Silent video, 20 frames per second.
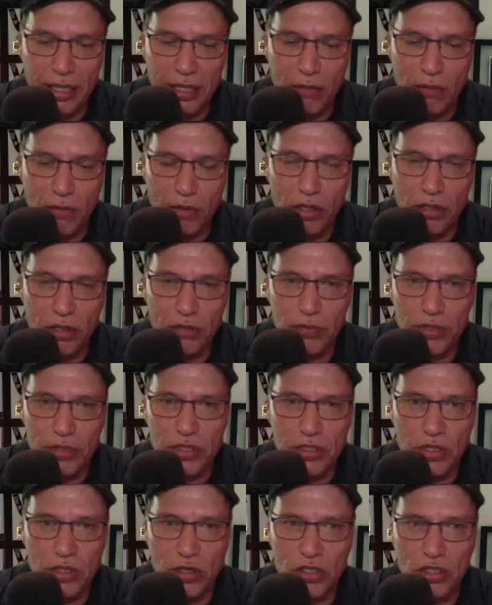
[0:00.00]
a world with
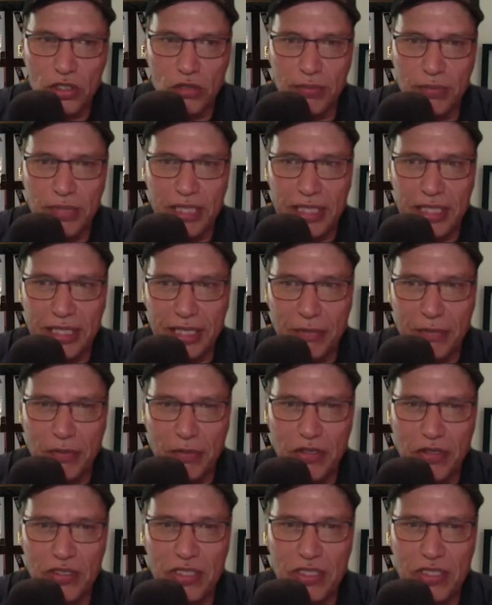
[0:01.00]
social media i mean we've